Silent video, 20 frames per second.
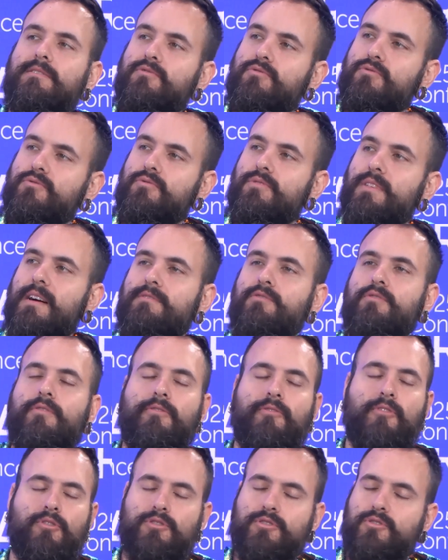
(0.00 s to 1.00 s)
do that or
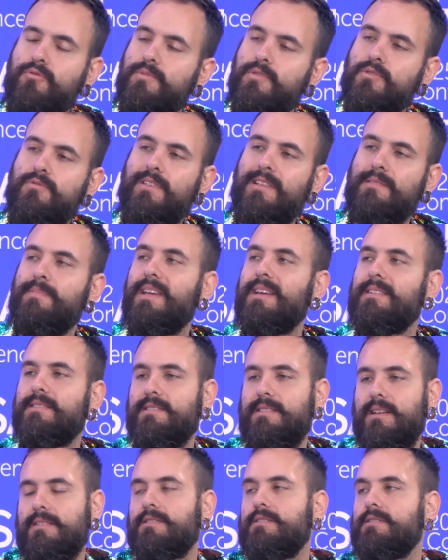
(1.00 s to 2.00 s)
forced to do that because
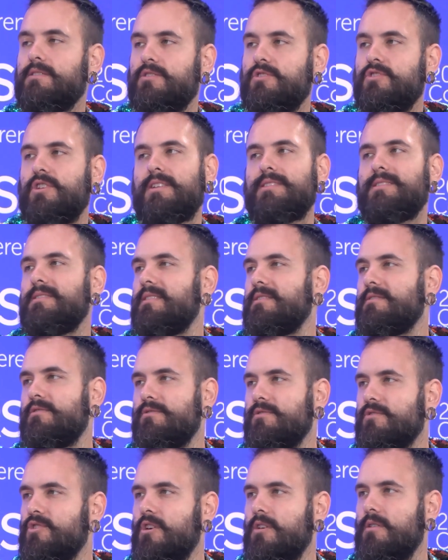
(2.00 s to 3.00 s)
that's just not
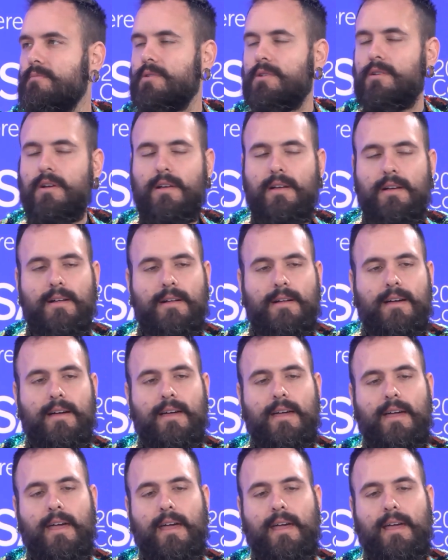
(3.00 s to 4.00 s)
their job.
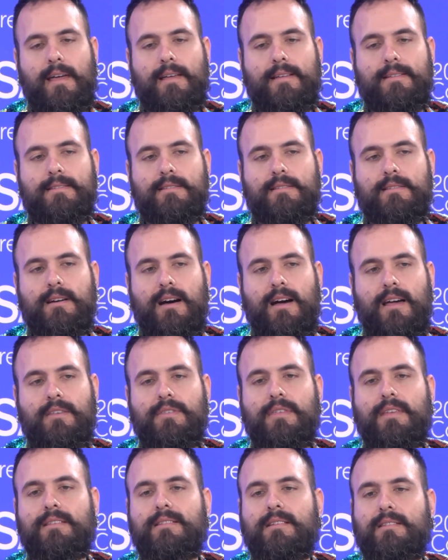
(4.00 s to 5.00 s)
And I
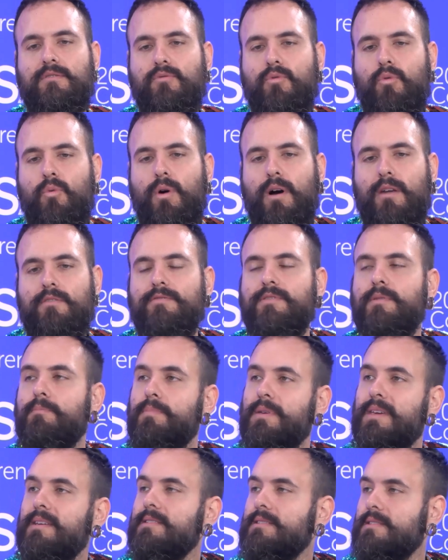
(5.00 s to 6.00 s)
think that one of the
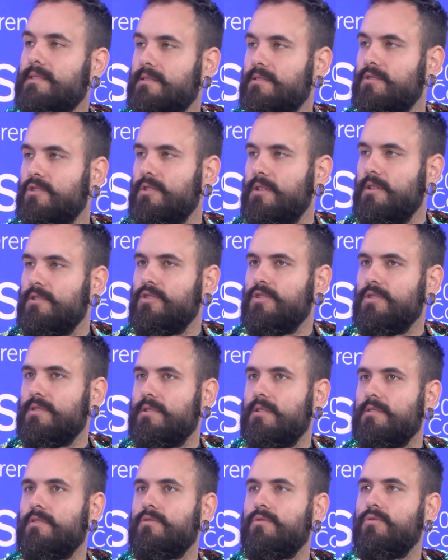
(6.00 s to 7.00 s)
biggest changes
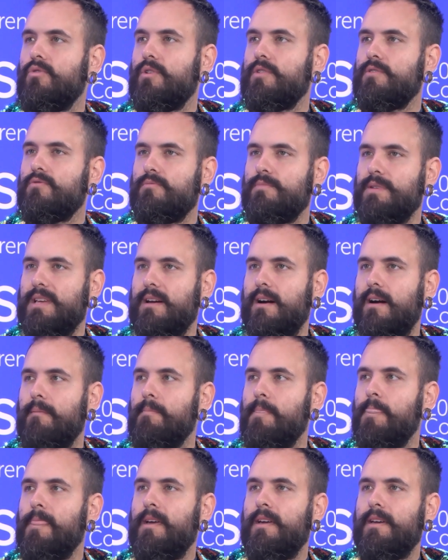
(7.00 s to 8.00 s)
that are going to
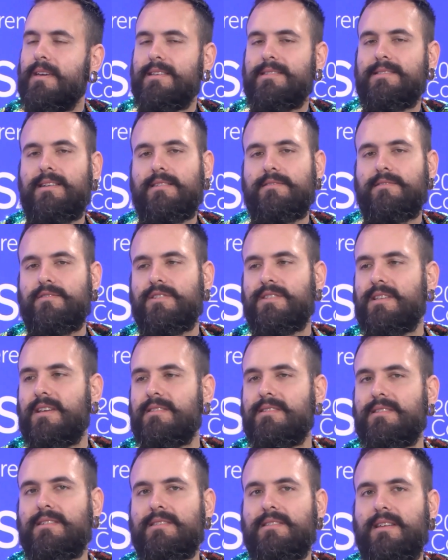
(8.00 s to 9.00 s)
become is the
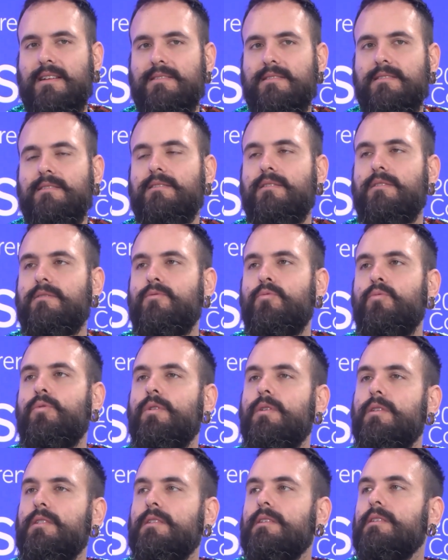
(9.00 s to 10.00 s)
understanding that
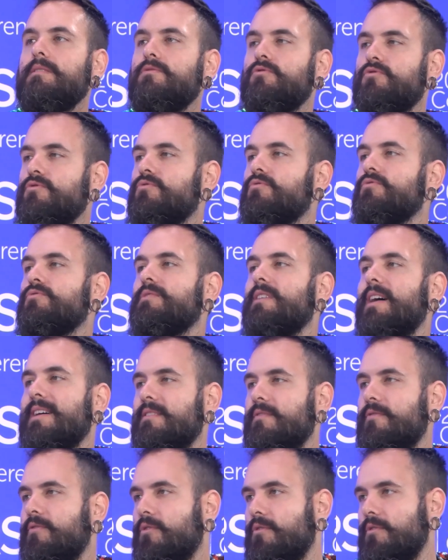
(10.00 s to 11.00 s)
we need to do
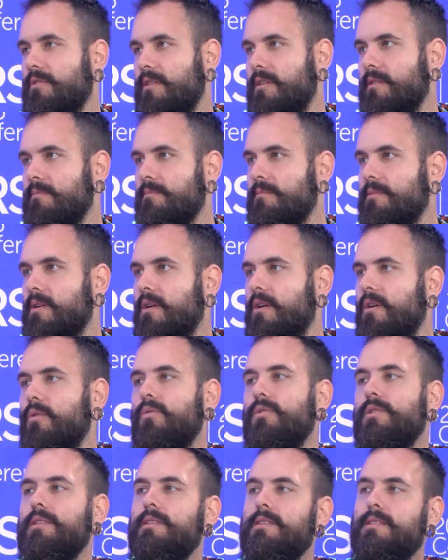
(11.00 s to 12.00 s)
that for them.
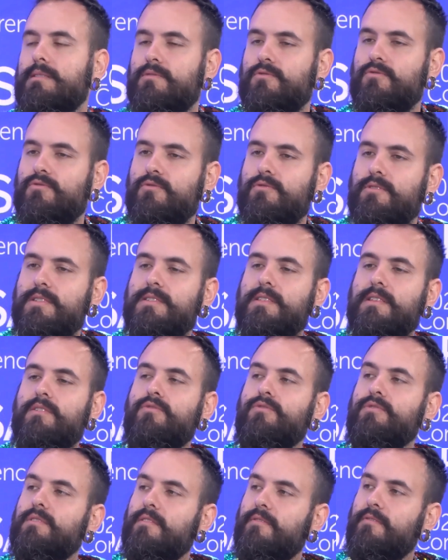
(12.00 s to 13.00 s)
We need to do the
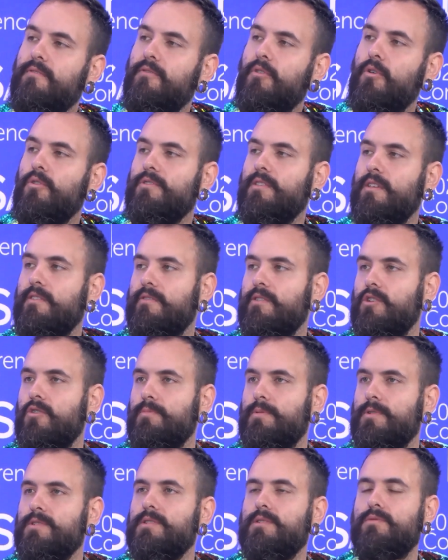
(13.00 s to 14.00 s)
security for the
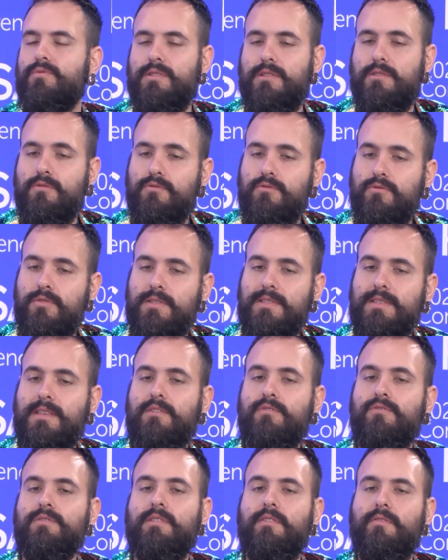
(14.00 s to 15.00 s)
developers, and we need to do the
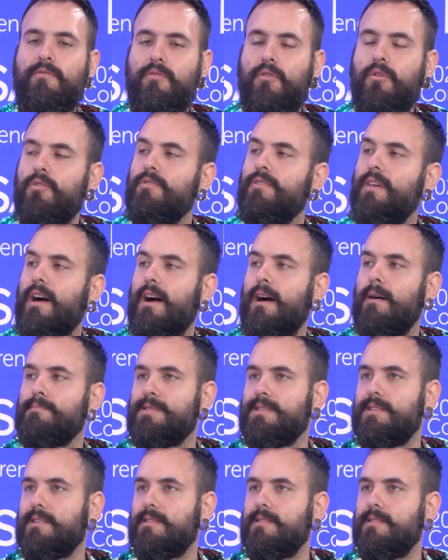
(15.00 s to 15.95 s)
security for the AppSec.